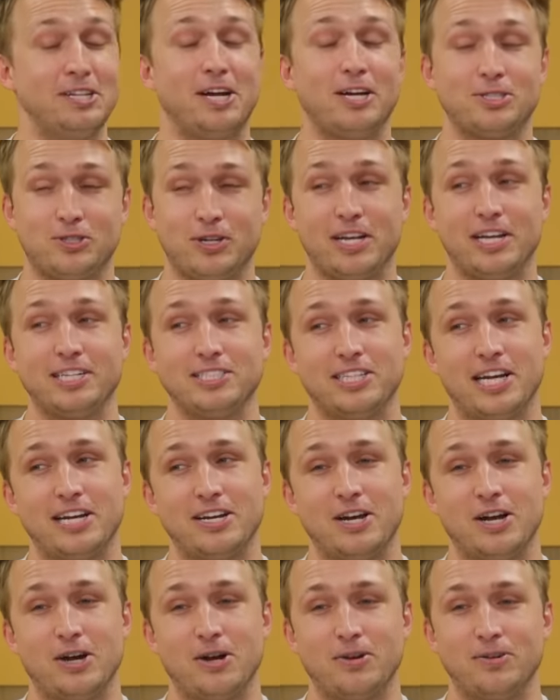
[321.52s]
on the Australians I've
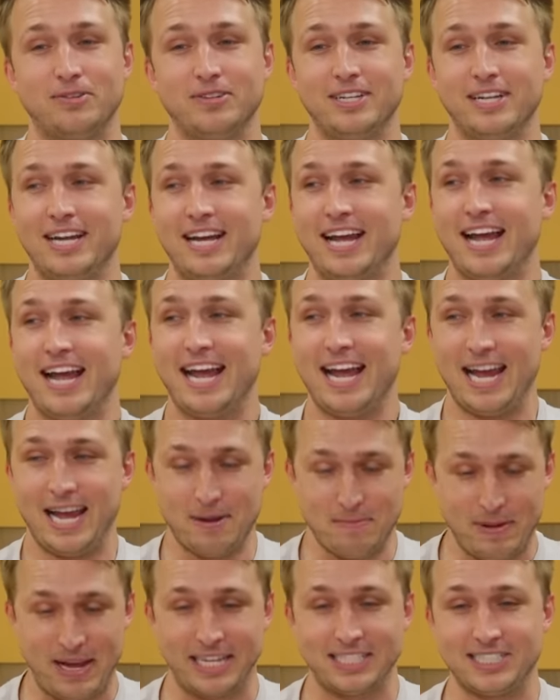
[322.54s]
known.
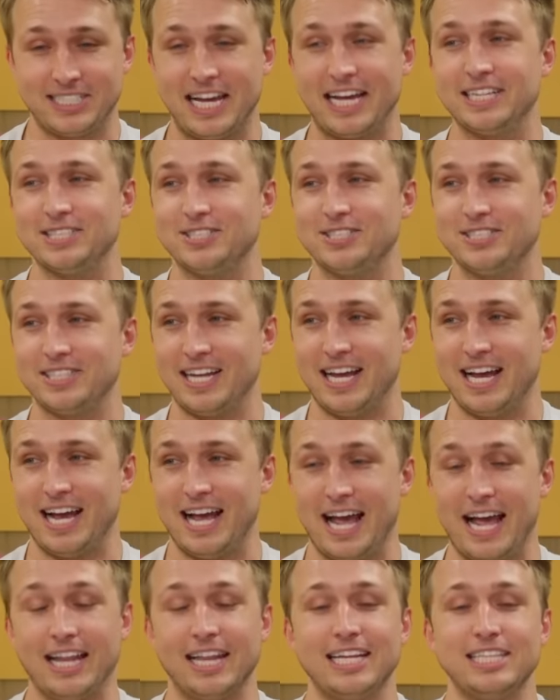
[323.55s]
It makes sense,
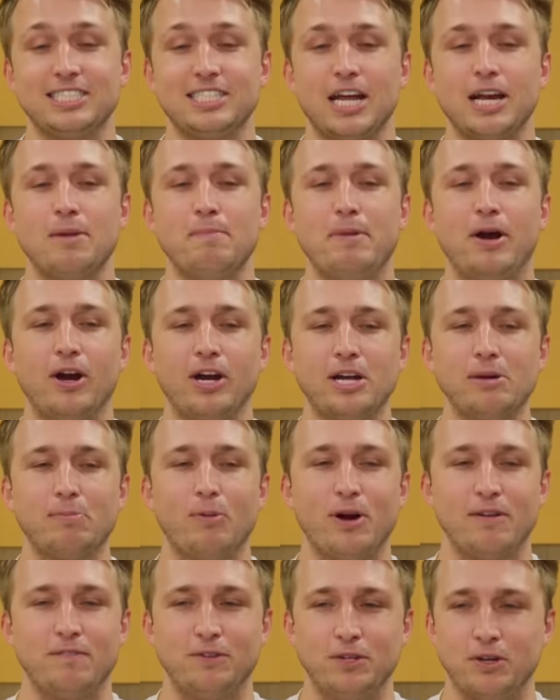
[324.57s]
at least an American
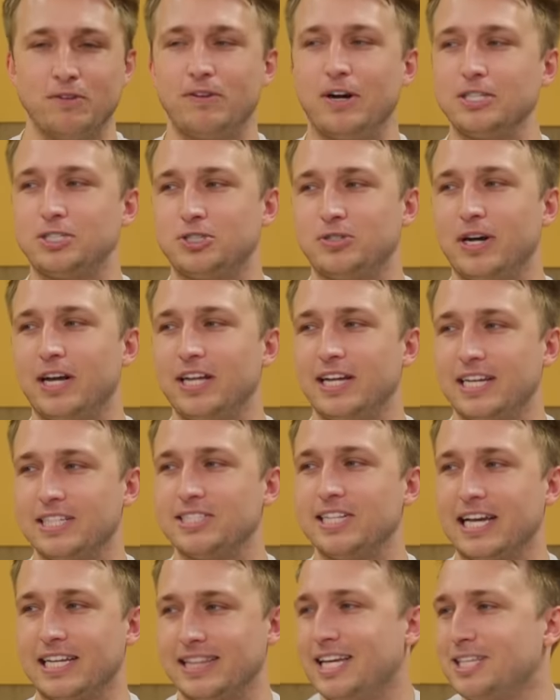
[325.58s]
point of view of Australia.
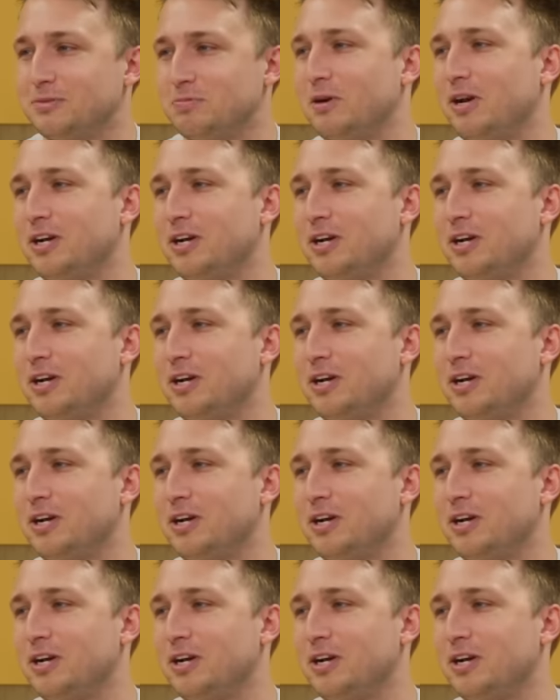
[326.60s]
It's like, that's